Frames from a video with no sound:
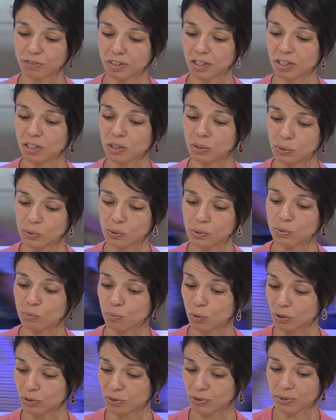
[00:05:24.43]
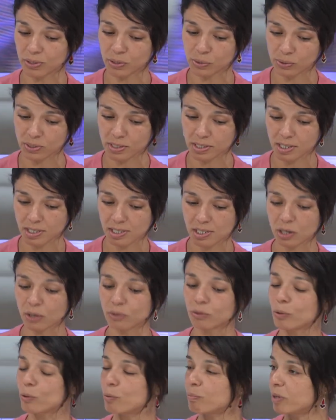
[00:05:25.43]
the E U's water resources on
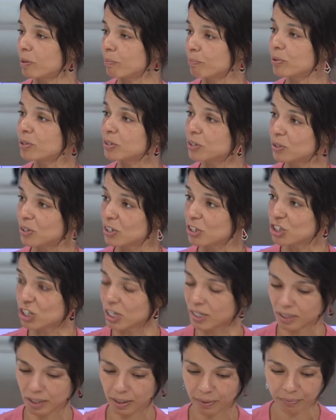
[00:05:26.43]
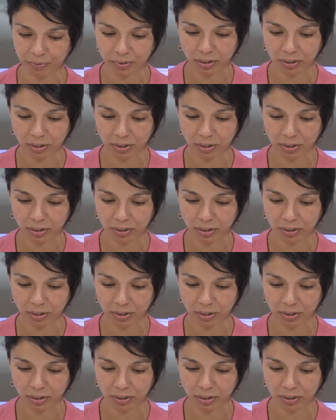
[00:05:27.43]
the European political agenda.